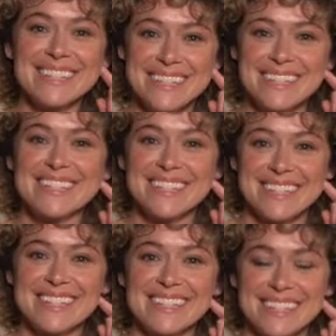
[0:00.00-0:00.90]

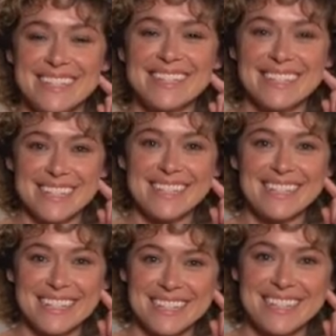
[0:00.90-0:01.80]

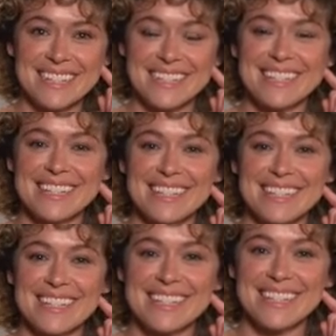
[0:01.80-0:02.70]

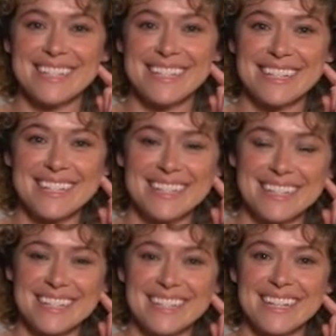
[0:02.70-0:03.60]

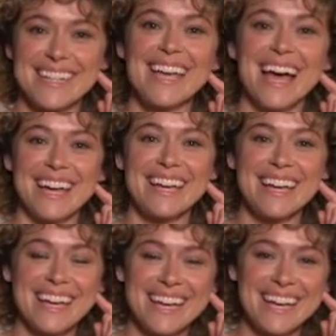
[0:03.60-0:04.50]

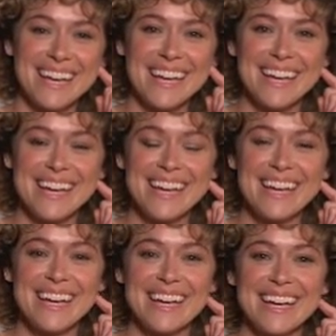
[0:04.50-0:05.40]

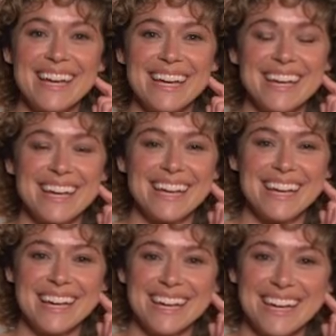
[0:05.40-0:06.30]

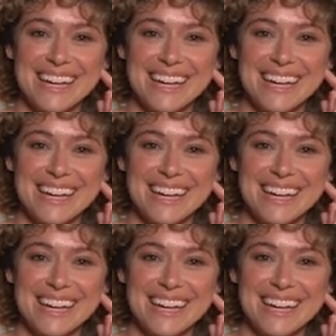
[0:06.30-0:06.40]
The person shown says nothing.